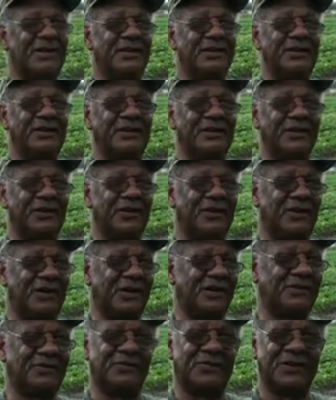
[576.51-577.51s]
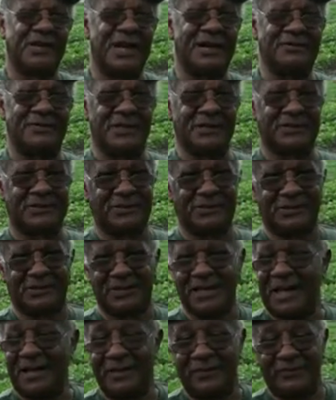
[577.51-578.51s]
When I went to
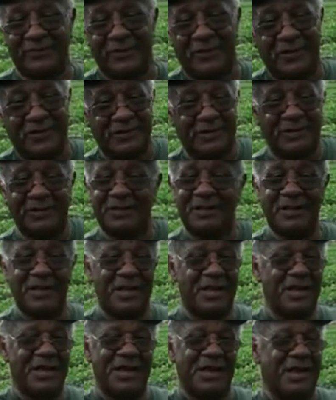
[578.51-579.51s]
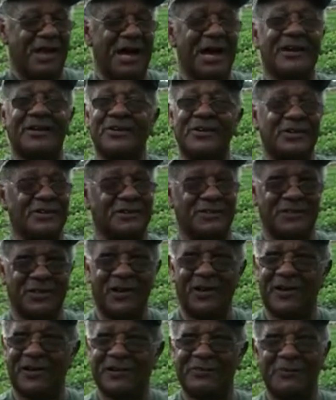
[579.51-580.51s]
California, I couldn't
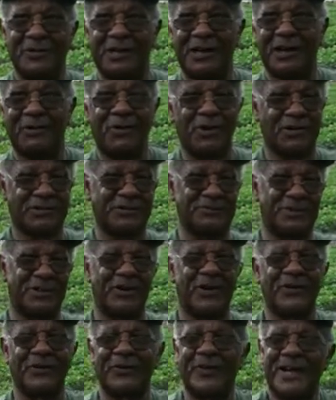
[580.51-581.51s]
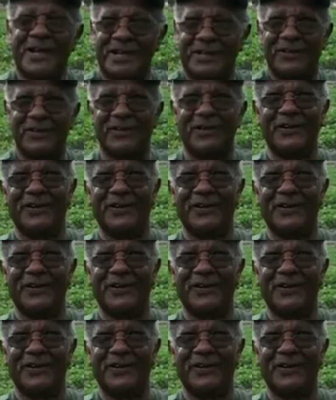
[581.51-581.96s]
talk, but I wanted to be on radio.